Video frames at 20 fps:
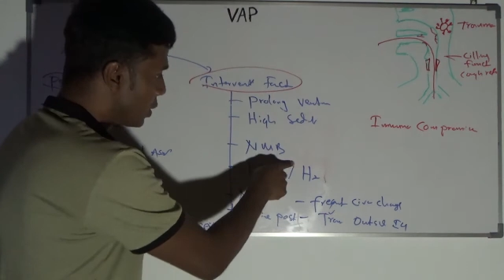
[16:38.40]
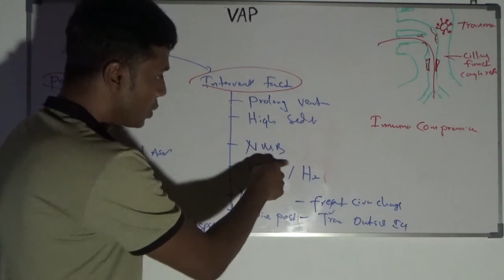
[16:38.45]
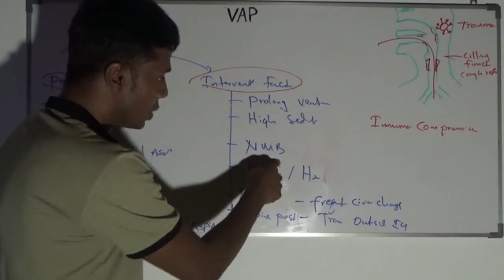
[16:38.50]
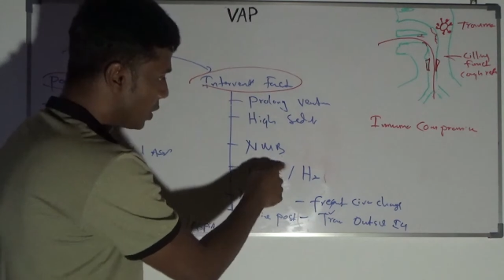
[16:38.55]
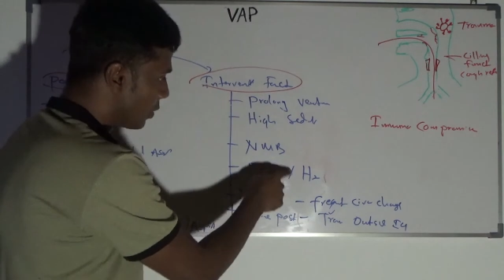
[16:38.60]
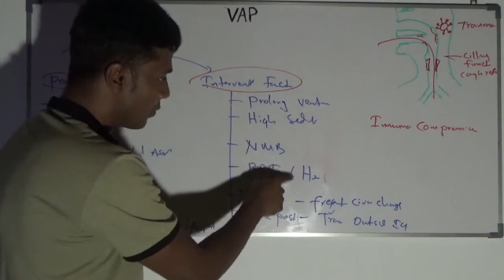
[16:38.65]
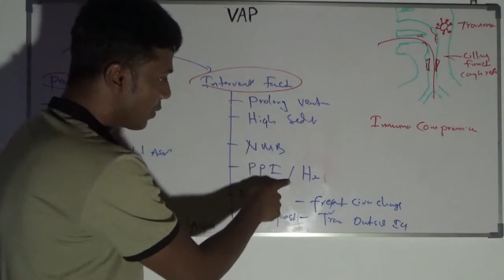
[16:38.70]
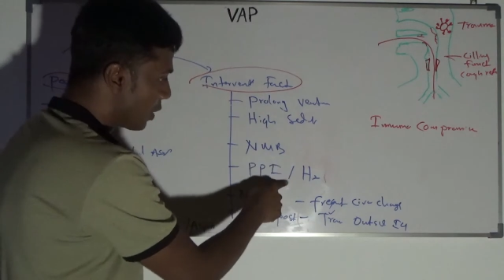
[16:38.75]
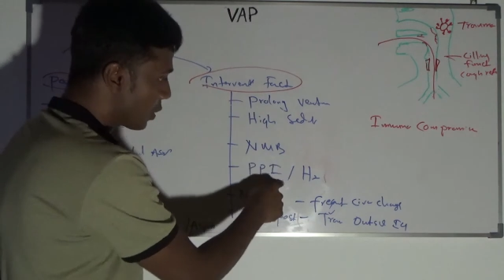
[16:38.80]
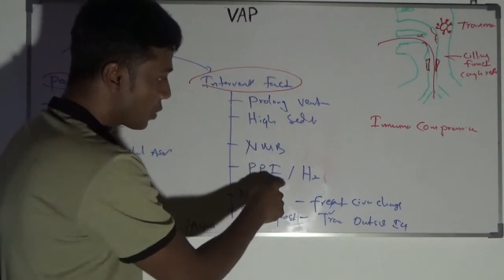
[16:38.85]

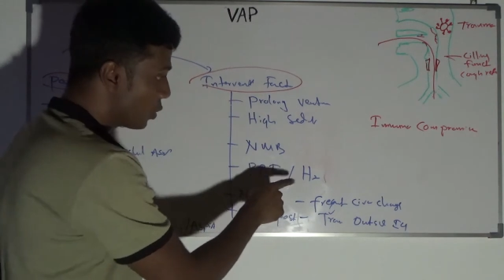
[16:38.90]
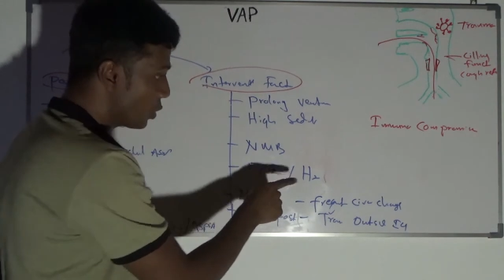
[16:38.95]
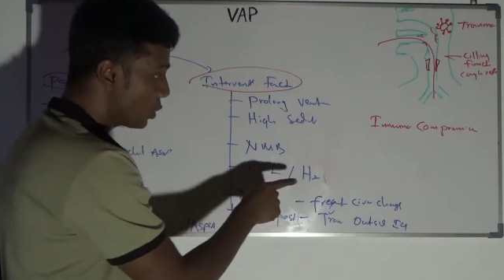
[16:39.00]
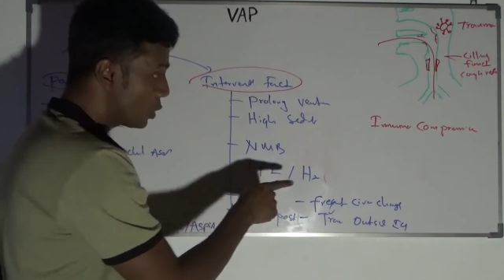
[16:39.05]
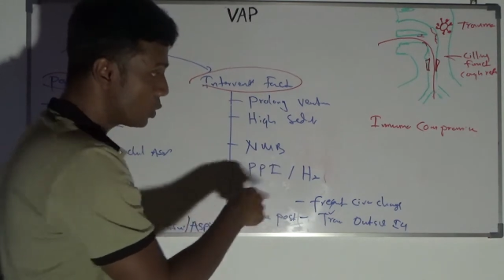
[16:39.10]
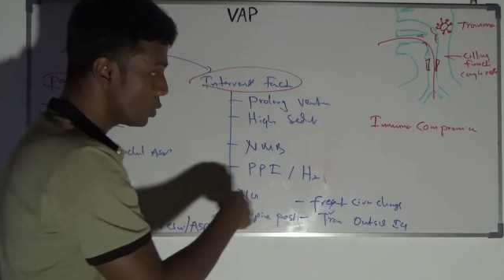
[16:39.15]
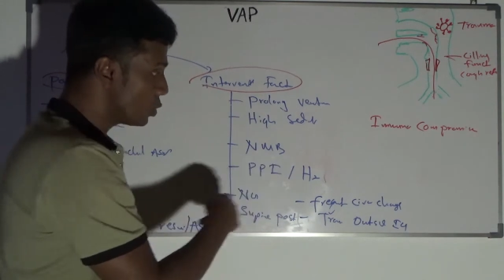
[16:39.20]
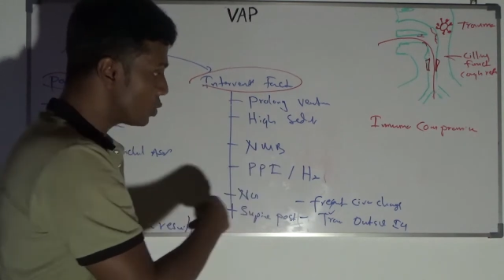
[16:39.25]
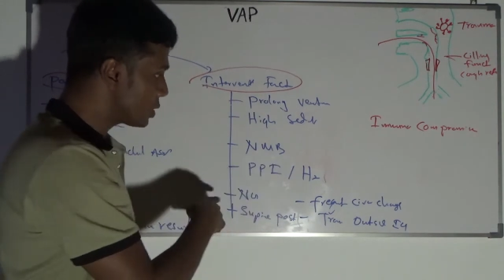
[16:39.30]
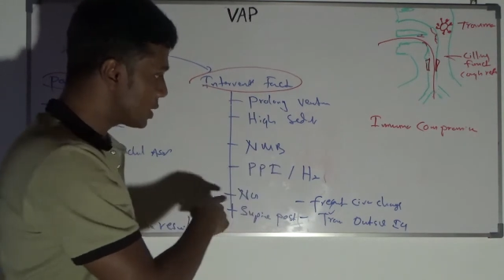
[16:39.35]
if you are going
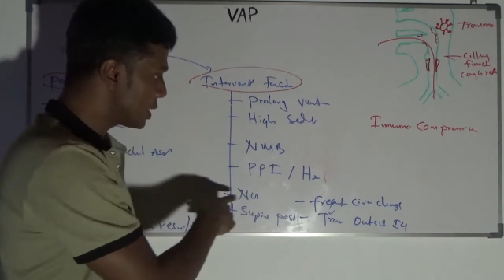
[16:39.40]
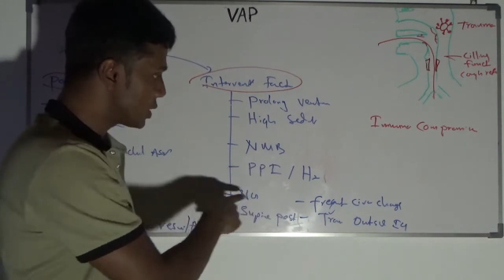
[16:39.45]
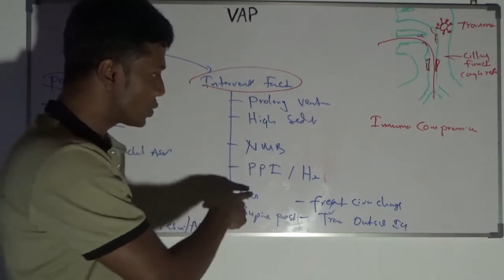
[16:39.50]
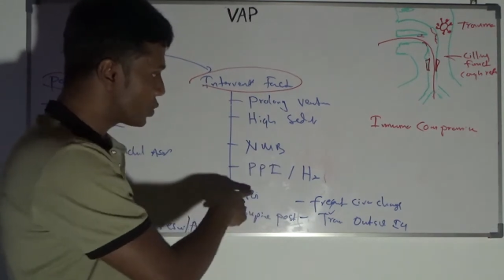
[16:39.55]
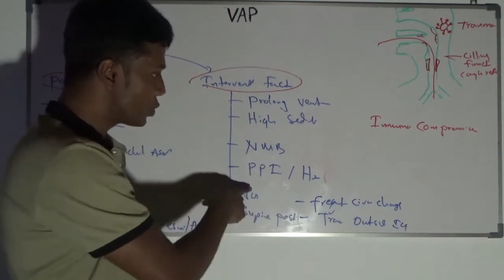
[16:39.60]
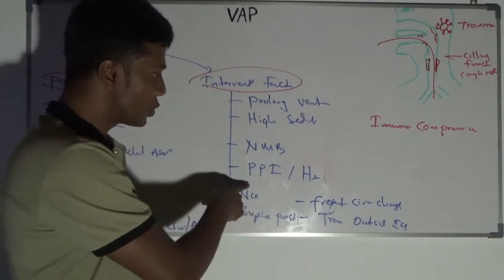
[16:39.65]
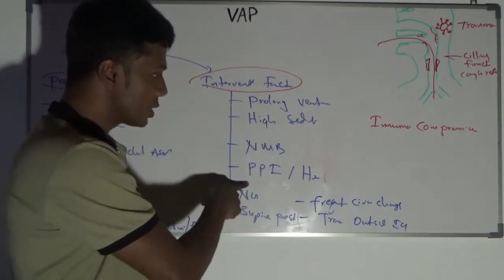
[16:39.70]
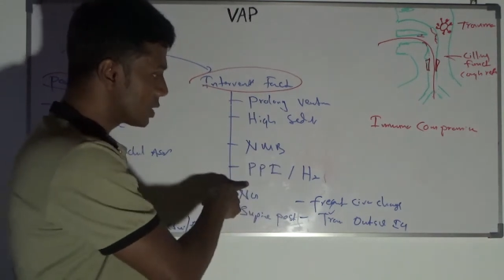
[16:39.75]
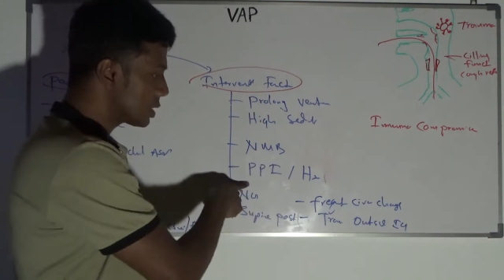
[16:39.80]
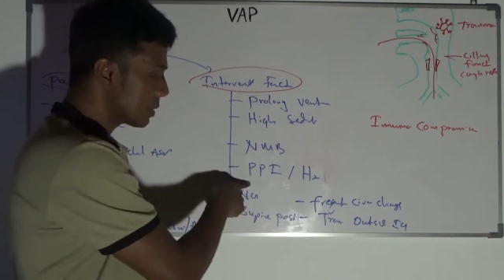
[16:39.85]
to use
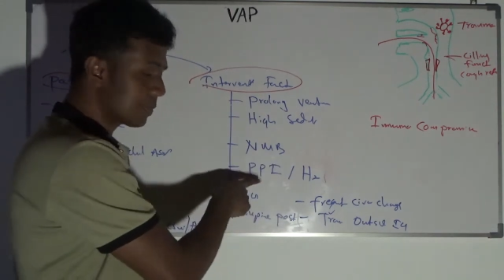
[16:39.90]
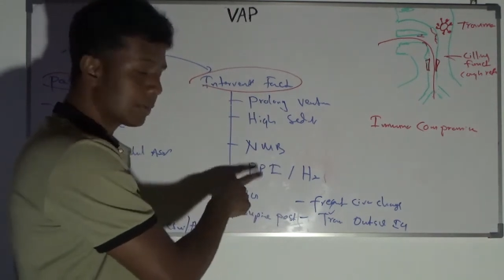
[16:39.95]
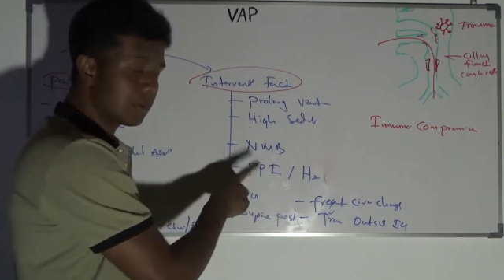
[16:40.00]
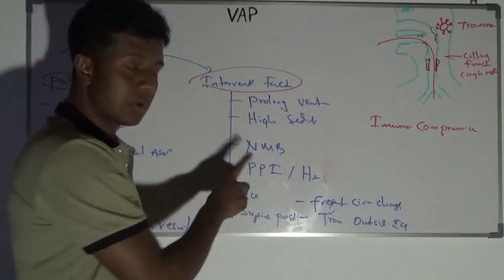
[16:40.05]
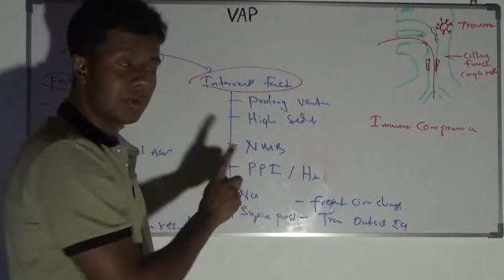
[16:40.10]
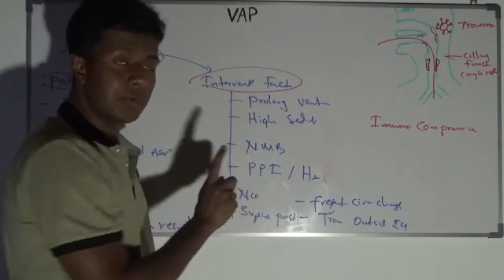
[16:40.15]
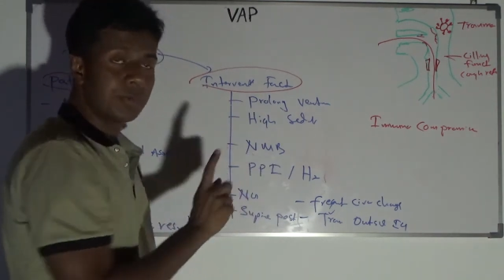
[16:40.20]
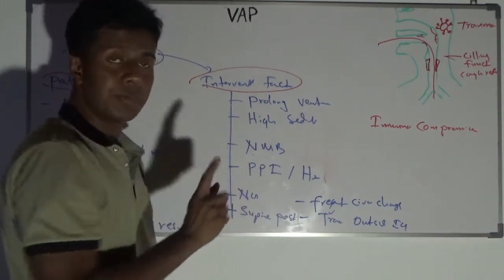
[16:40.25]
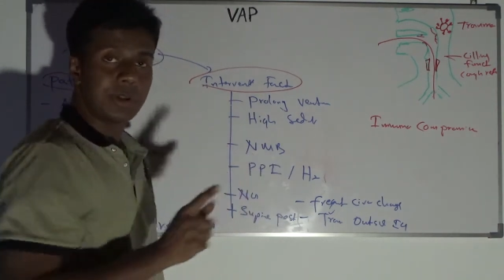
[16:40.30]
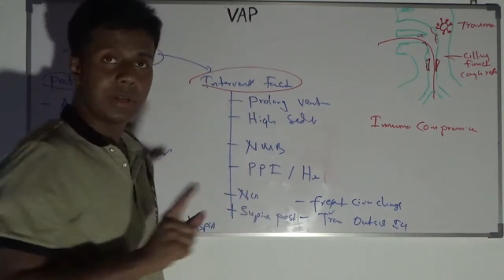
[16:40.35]
H2 receptor
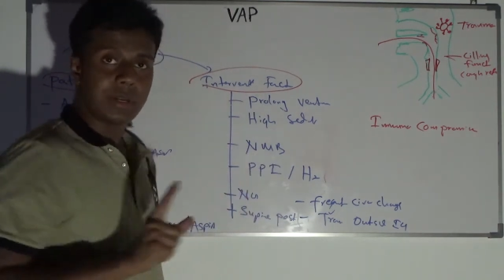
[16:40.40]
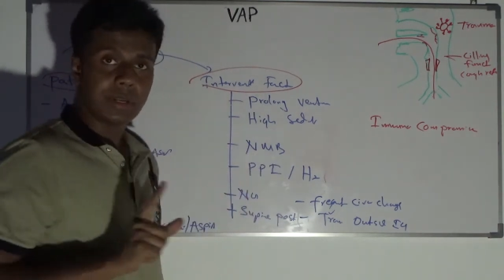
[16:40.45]
or